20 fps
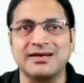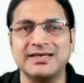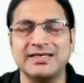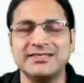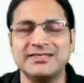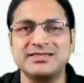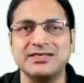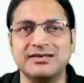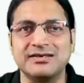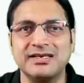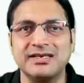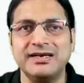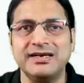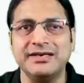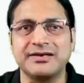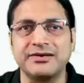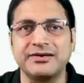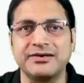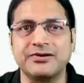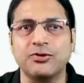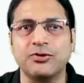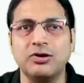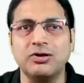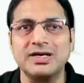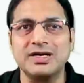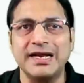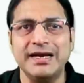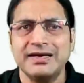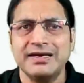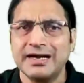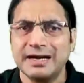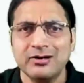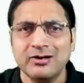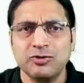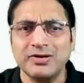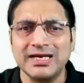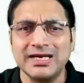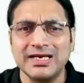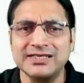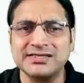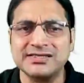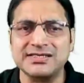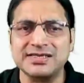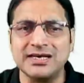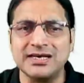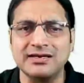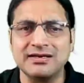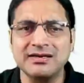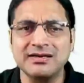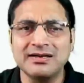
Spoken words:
He certainly did not intend to kill his son.